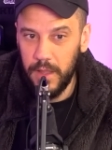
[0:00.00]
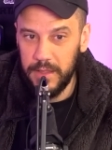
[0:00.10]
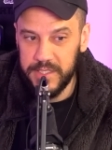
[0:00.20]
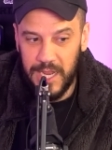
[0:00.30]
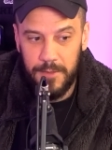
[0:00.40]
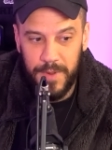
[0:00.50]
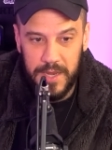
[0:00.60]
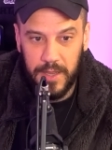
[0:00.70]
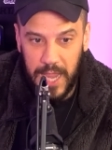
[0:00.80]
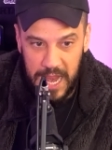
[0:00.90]
instead of
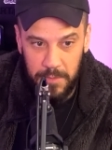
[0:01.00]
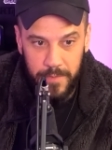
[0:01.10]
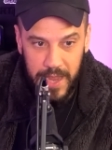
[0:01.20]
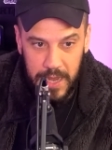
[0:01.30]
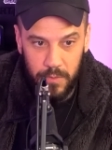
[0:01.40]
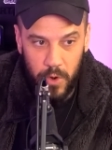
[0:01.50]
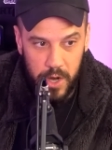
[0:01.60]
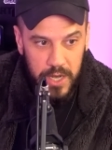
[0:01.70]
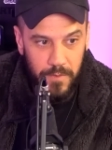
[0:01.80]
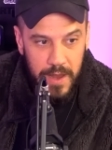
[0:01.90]
being a cameraman
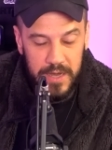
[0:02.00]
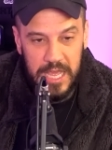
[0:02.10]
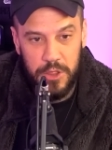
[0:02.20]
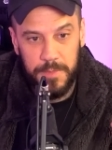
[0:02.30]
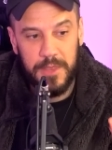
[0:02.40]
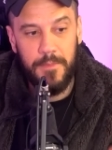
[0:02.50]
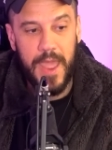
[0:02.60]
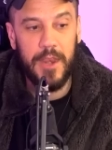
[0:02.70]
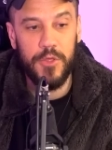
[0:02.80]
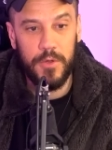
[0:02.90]
walking around, he should be the
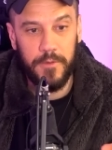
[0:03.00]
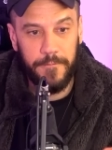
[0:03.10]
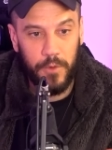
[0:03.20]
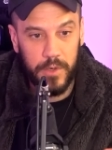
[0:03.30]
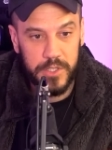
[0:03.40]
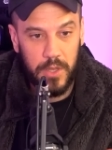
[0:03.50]
manager on the floor.